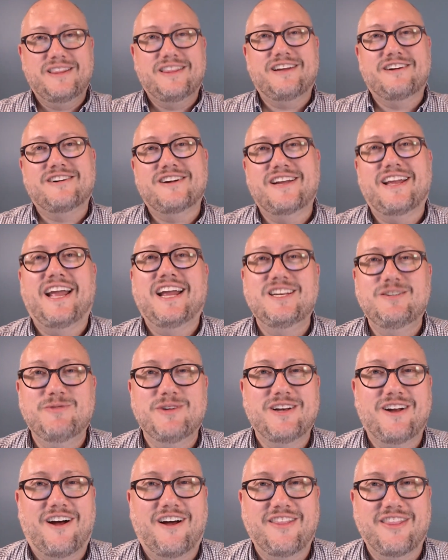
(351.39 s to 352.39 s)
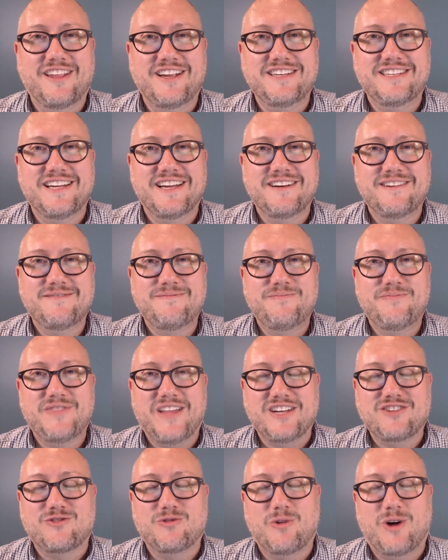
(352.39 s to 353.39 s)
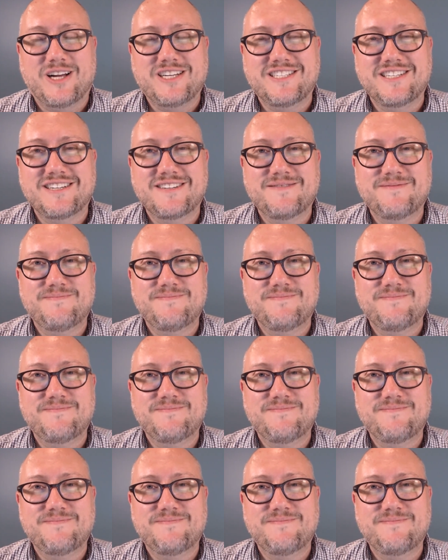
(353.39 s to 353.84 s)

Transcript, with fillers: their engagement on LinkedIn. Thanks for watching.